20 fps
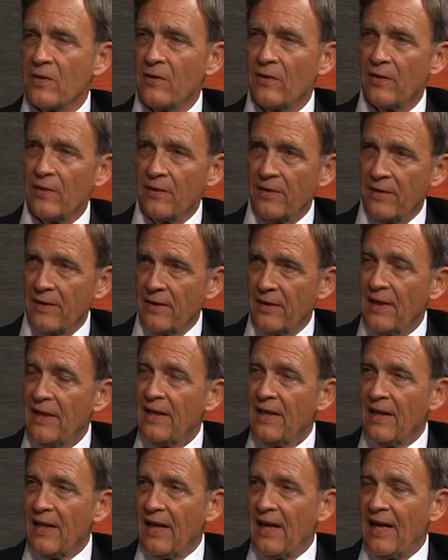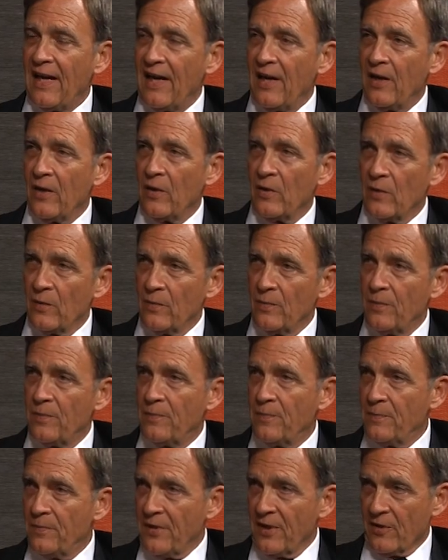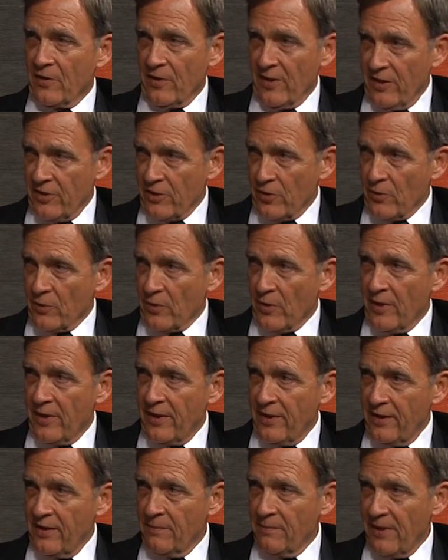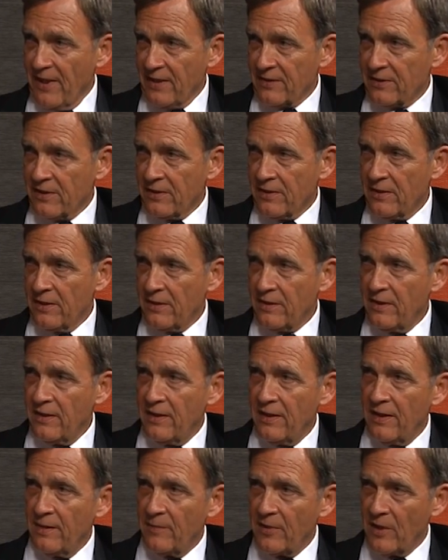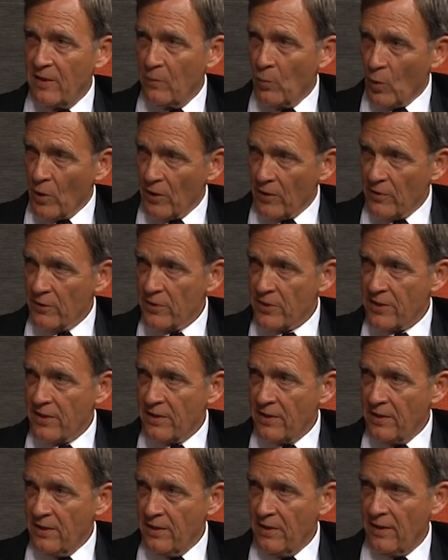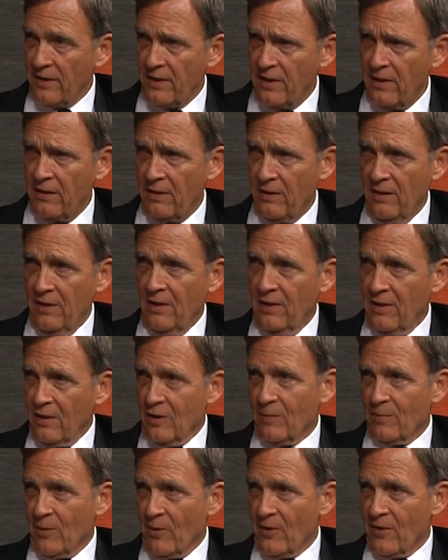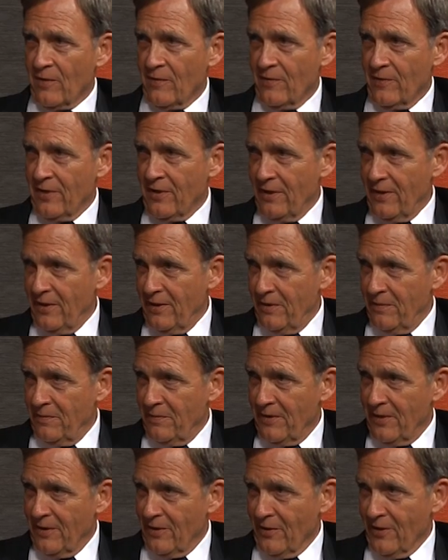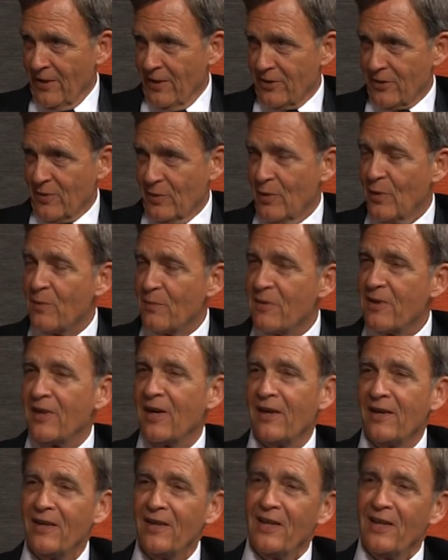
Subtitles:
on how international trade impacts Kentucky? How many workers in Kentucky are part of the international, who would be